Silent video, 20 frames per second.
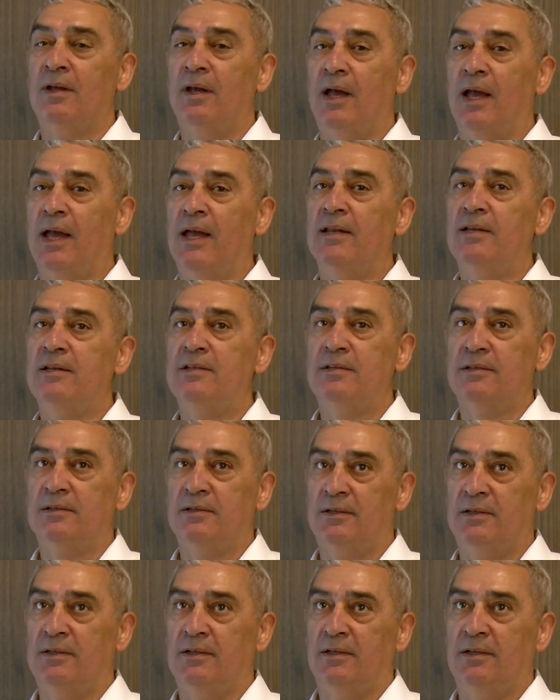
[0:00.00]
and
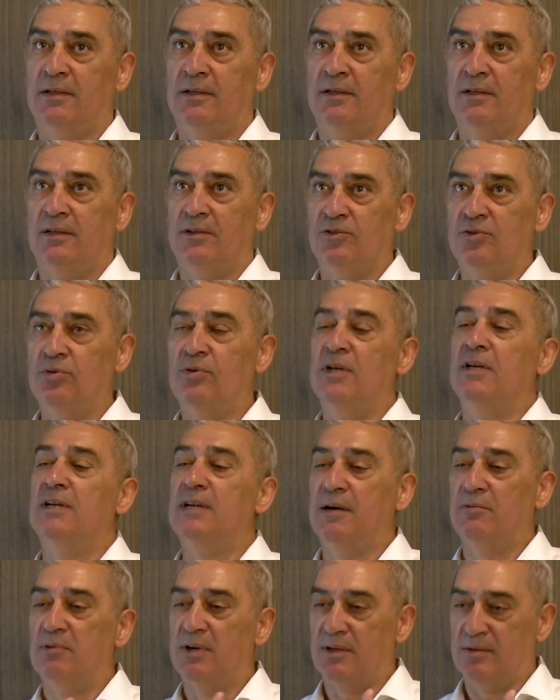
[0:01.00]
during
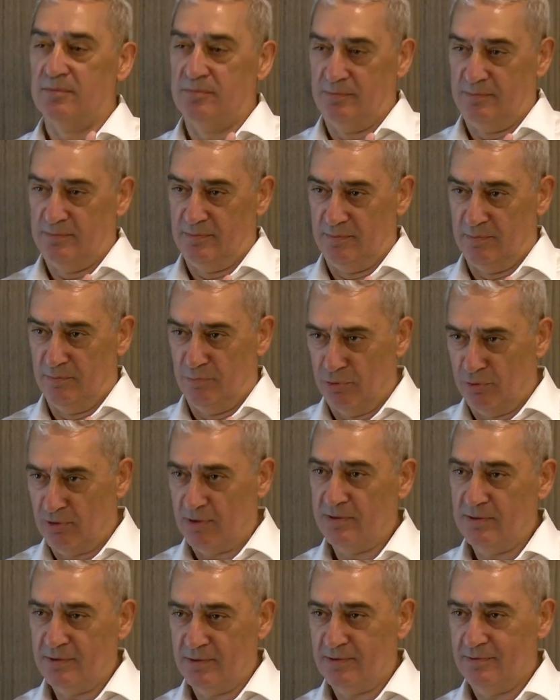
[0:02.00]
our
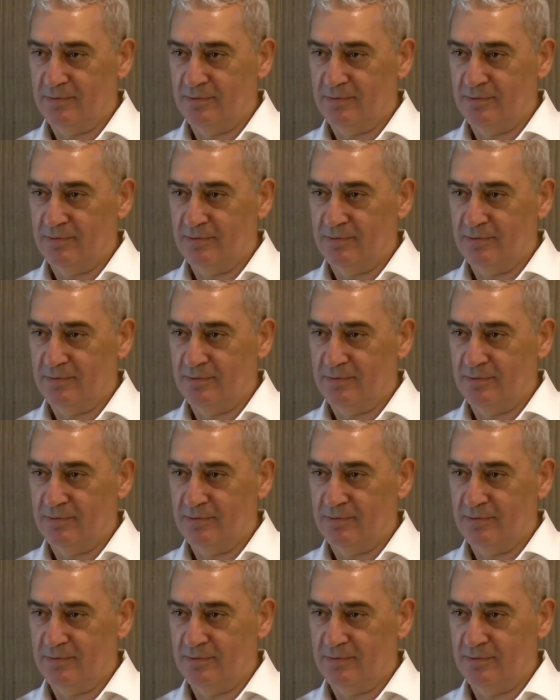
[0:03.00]
board